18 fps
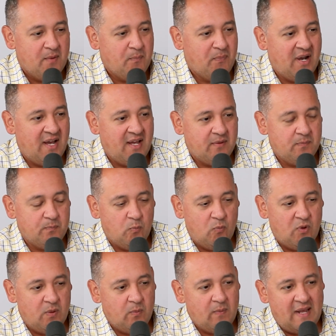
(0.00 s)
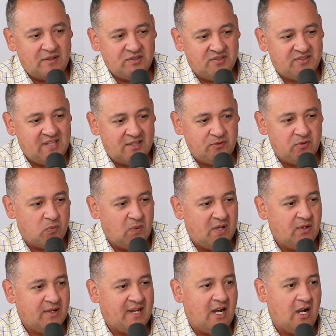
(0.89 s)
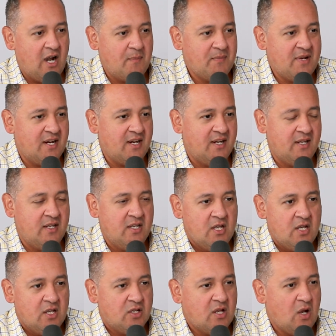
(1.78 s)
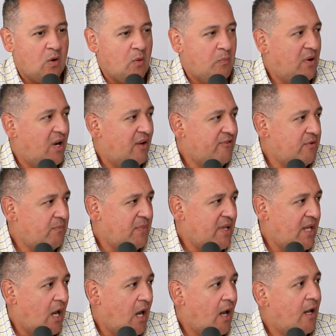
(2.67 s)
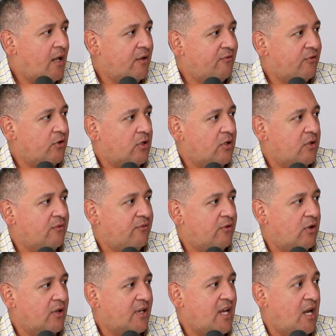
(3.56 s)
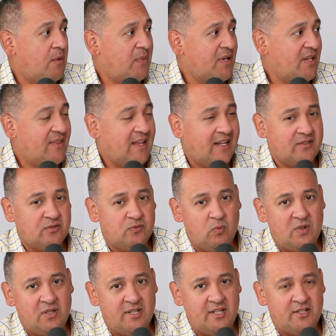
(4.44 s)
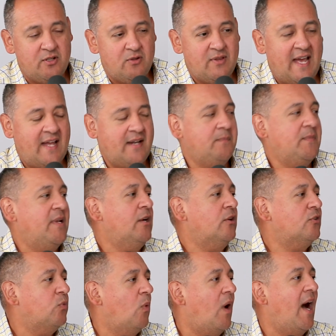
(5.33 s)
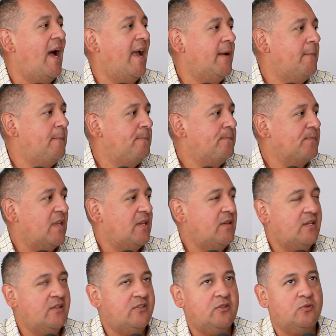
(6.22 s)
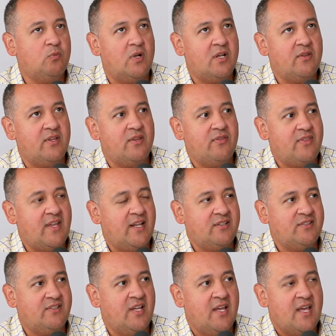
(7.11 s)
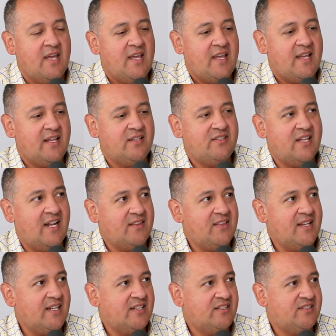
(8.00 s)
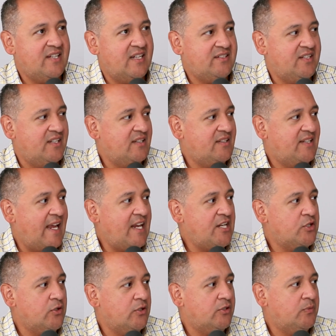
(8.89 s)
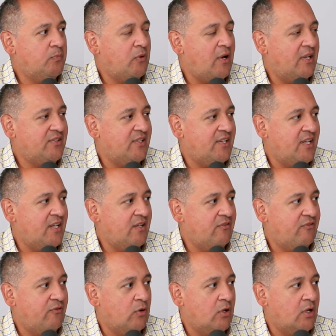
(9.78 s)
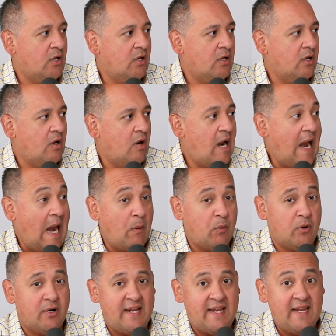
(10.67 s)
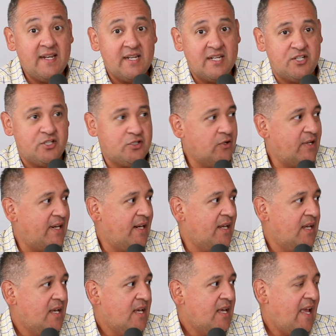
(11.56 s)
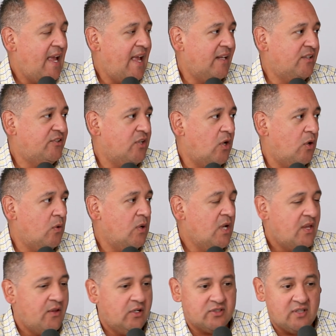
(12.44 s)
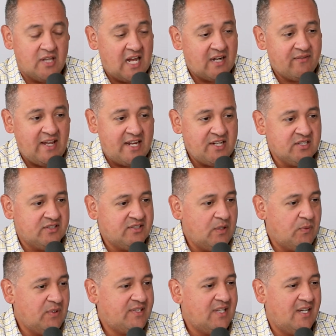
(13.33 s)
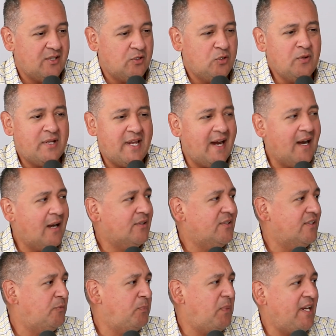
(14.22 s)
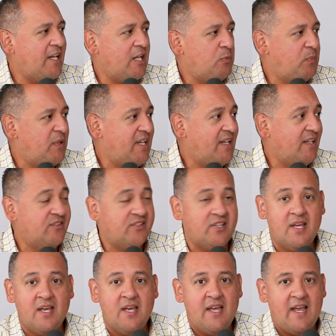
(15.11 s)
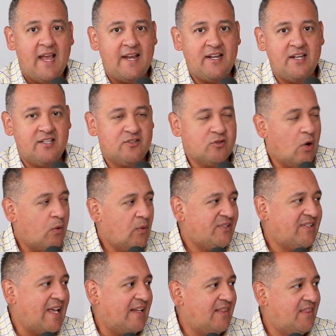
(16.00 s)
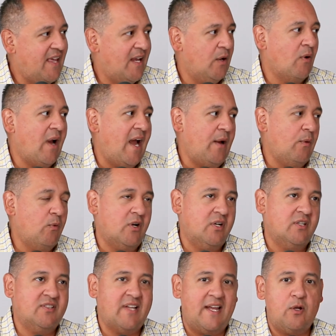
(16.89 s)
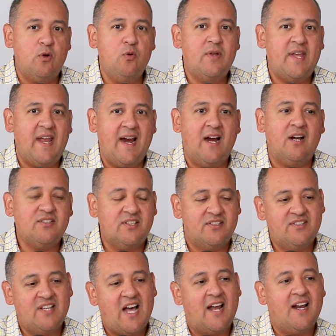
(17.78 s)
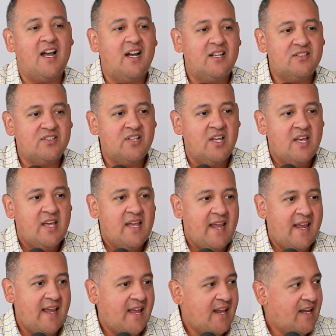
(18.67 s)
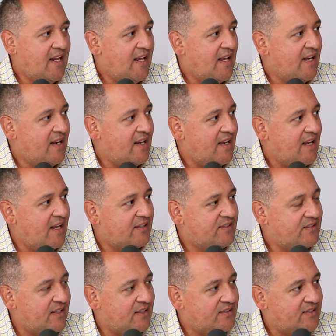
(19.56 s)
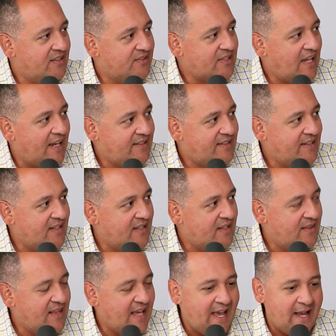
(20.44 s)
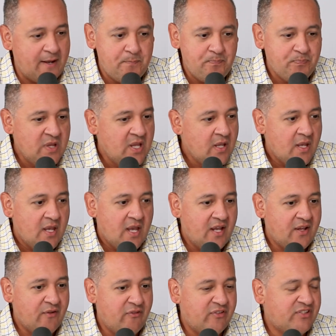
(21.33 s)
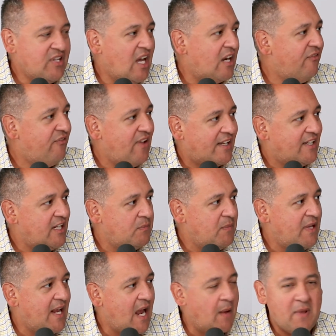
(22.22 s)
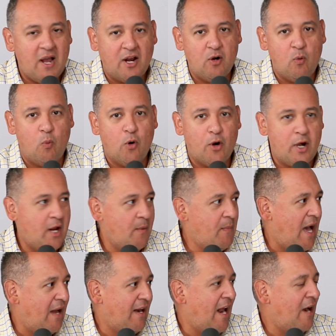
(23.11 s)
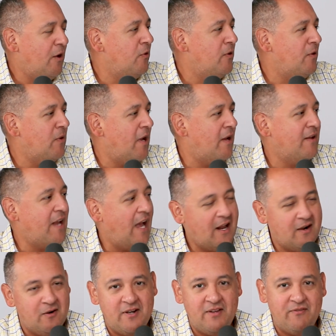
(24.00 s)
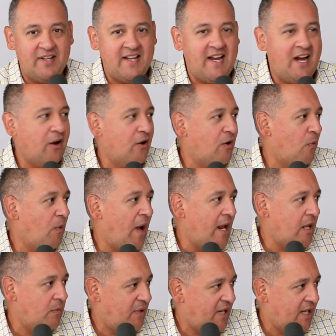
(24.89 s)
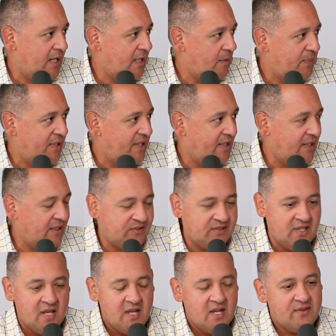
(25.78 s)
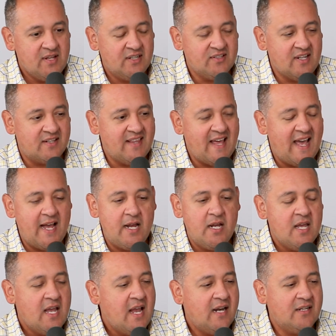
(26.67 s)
But as it stands with WellCare, I'm not going to go above and beyond for a company that's willing to do that. Here's why. And this is one of the things, is that I think it sets a dangerous precedent for our industry. And so there's a lot of agents that would tell you, who cares? It's PDPs. And it's always that thing, right? Where it's like, who cares? It's not us. And it's this idea that if it's not affecting me, I'm not going to worry about it. I don't even care to write PDPs, things like that.